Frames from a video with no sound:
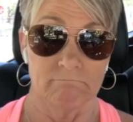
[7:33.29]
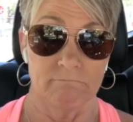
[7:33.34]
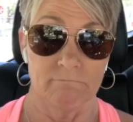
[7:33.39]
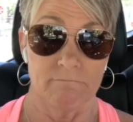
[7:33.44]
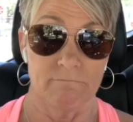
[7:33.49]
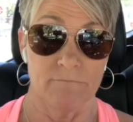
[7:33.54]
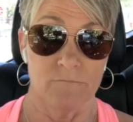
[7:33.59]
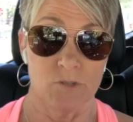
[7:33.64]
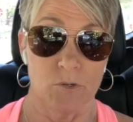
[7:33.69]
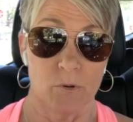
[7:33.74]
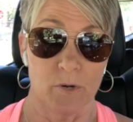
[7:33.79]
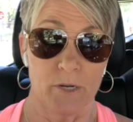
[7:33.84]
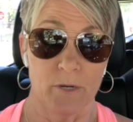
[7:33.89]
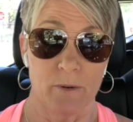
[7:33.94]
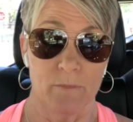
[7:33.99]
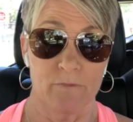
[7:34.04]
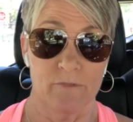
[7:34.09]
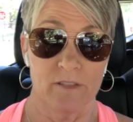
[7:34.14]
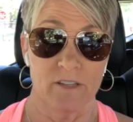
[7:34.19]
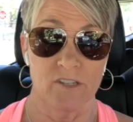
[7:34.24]
So are you
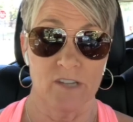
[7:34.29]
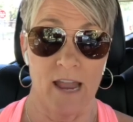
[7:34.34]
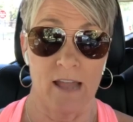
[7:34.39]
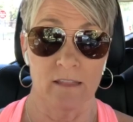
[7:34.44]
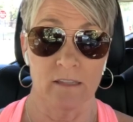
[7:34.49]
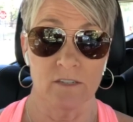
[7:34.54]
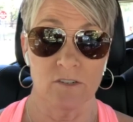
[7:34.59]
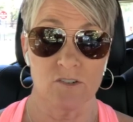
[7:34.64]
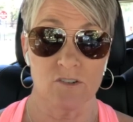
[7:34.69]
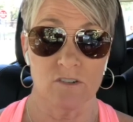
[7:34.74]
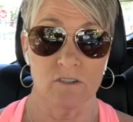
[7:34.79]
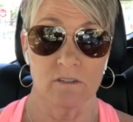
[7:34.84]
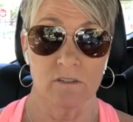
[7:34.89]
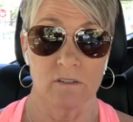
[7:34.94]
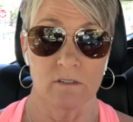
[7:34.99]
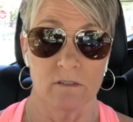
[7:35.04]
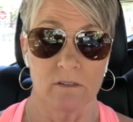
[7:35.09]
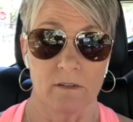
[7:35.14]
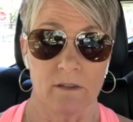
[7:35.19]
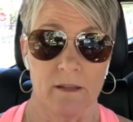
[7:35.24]
up for the challenge?
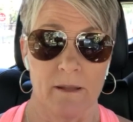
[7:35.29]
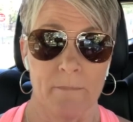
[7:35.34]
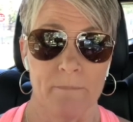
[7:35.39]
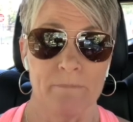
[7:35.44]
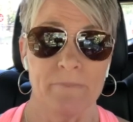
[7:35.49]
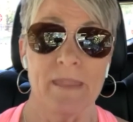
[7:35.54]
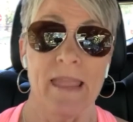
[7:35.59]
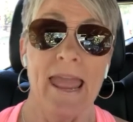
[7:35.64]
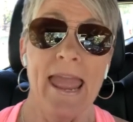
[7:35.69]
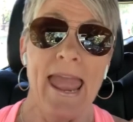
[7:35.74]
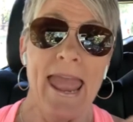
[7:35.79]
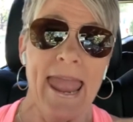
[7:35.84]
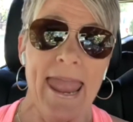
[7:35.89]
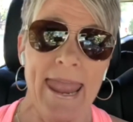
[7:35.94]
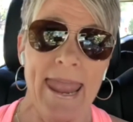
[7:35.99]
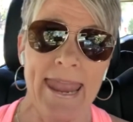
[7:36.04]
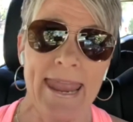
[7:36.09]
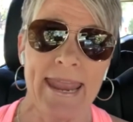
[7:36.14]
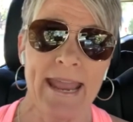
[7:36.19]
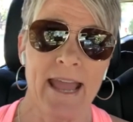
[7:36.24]

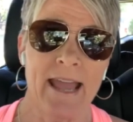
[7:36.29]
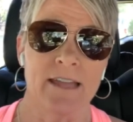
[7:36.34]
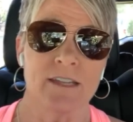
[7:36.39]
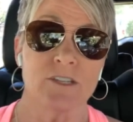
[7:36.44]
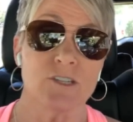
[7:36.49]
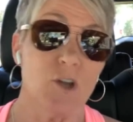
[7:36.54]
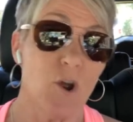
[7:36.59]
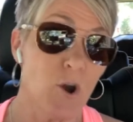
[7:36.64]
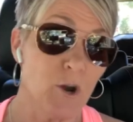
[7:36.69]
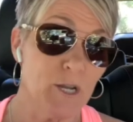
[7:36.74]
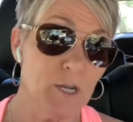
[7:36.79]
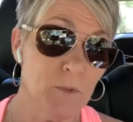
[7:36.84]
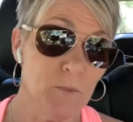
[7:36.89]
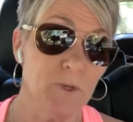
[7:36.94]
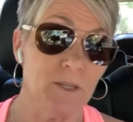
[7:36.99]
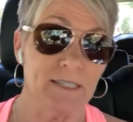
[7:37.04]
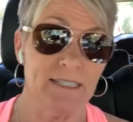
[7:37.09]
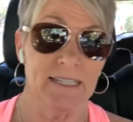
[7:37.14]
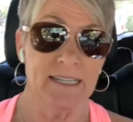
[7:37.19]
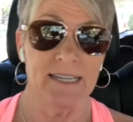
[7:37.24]
And are you
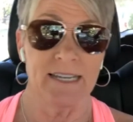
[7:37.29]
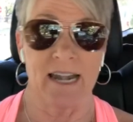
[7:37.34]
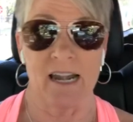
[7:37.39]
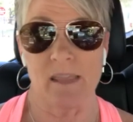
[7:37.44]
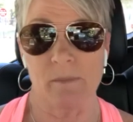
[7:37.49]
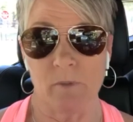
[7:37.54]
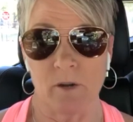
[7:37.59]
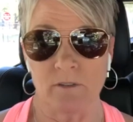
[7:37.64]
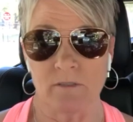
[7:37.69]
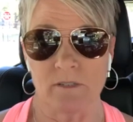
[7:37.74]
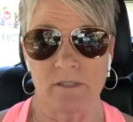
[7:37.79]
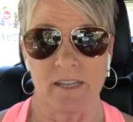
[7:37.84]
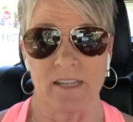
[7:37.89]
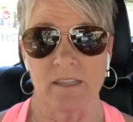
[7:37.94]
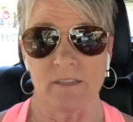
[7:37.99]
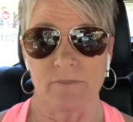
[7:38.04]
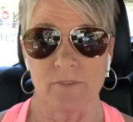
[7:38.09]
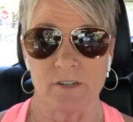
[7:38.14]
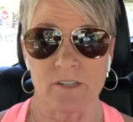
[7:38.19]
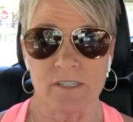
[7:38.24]
willing to get out of the boat and take
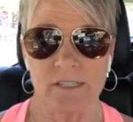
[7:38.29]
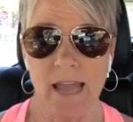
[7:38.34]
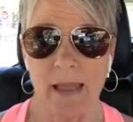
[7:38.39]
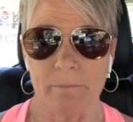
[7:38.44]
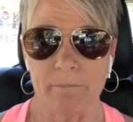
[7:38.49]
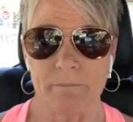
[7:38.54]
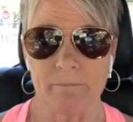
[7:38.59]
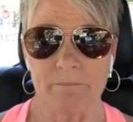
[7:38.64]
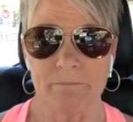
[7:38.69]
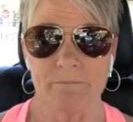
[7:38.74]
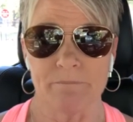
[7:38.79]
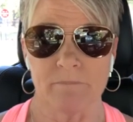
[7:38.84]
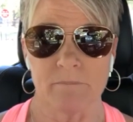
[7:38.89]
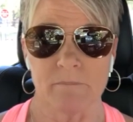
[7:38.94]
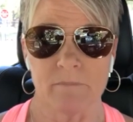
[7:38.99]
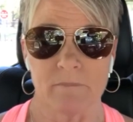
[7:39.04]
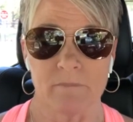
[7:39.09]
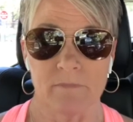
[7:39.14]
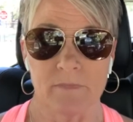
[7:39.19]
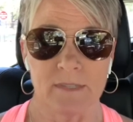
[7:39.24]
the first step?
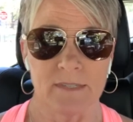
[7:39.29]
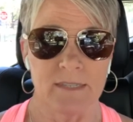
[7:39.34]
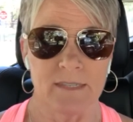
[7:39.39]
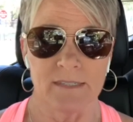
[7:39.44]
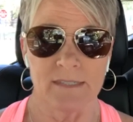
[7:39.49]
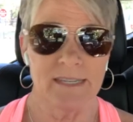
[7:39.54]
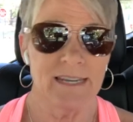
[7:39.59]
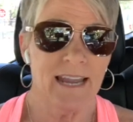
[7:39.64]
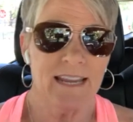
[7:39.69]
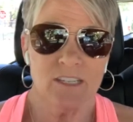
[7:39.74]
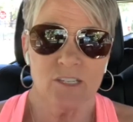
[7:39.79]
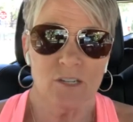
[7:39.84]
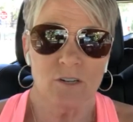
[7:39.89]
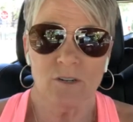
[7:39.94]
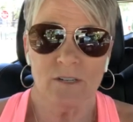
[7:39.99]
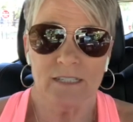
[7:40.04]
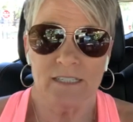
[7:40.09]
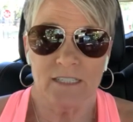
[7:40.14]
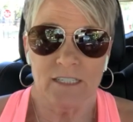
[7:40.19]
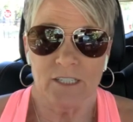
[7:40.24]
See, guys,
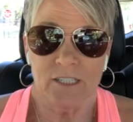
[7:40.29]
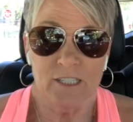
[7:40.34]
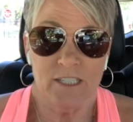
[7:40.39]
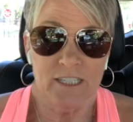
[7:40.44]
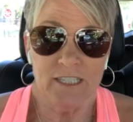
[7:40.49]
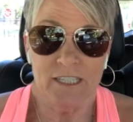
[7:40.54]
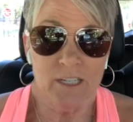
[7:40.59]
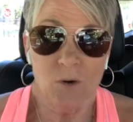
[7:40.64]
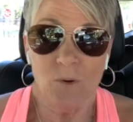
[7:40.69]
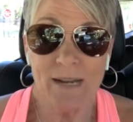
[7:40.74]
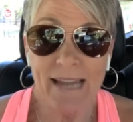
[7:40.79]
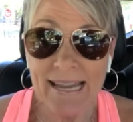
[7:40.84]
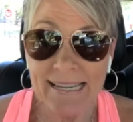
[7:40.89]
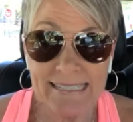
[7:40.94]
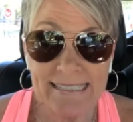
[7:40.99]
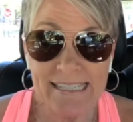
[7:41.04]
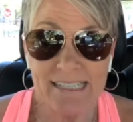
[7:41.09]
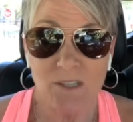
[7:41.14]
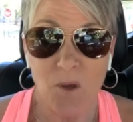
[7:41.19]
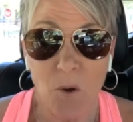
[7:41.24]
you don't got to
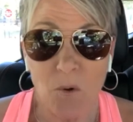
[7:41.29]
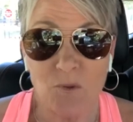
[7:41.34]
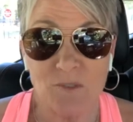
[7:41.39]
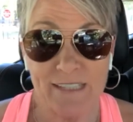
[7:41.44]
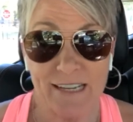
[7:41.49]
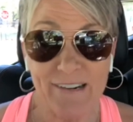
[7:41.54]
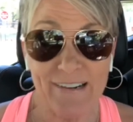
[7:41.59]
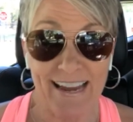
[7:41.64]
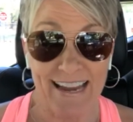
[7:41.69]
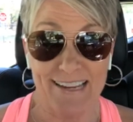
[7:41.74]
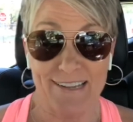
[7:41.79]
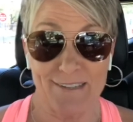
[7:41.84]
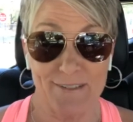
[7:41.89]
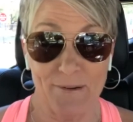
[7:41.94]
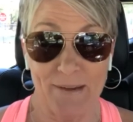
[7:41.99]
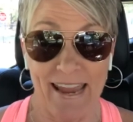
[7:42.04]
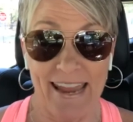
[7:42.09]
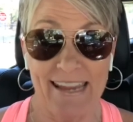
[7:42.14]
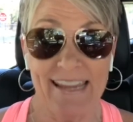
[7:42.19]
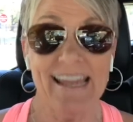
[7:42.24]
see the whole staircase,
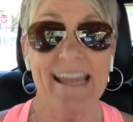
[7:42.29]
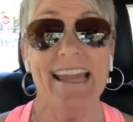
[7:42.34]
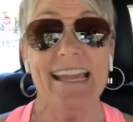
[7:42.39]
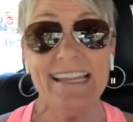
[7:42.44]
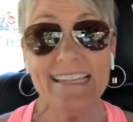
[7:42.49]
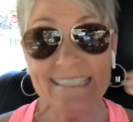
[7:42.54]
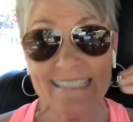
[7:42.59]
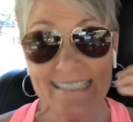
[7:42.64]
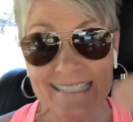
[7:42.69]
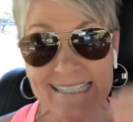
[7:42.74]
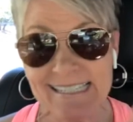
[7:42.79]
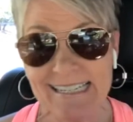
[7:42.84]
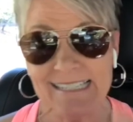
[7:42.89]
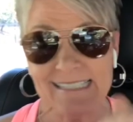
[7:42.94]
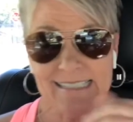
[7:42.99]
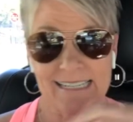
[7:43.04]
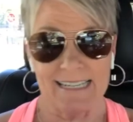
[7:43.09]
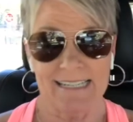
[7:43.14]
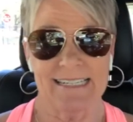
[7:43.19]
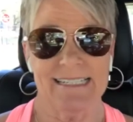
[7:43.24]
okay? You
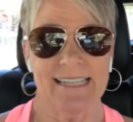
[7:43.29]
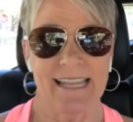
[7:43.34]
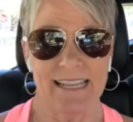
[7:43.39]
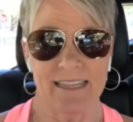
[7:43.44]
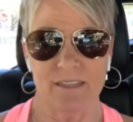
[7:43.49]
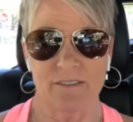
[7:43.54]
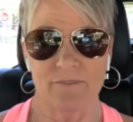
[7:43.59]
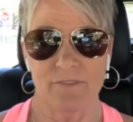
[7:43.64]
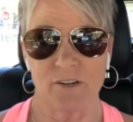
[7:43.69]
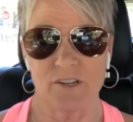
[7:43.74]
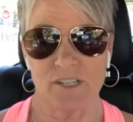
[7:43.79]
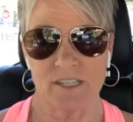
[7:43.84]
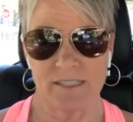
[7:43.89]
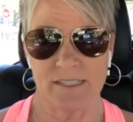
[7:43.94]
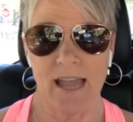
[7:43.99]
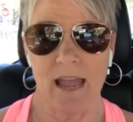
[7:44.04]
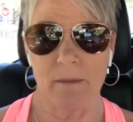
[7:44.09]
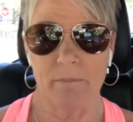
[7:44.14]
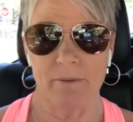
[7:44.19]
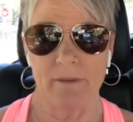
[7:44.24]
just got to take the first
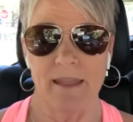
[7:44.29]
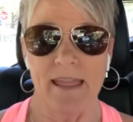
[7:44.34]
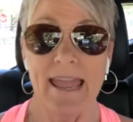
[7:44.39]
step.